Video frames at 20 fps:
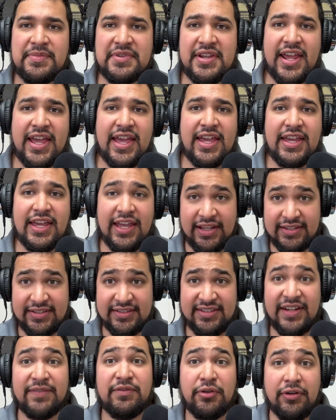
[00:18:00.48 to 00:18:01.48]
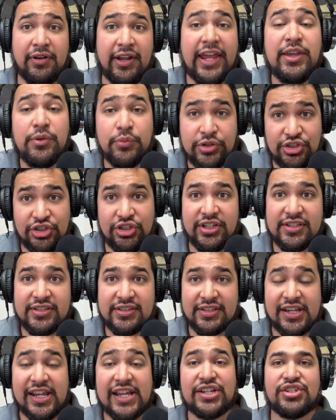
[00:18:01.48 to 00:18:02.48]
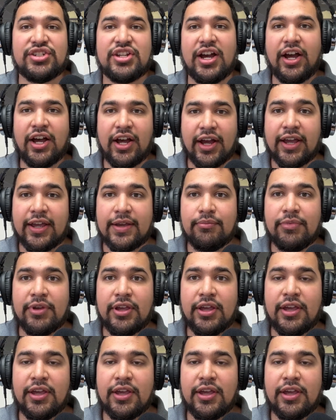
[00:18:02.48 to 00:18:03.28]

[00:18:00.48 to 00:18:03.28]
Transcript: a day in several languages each time.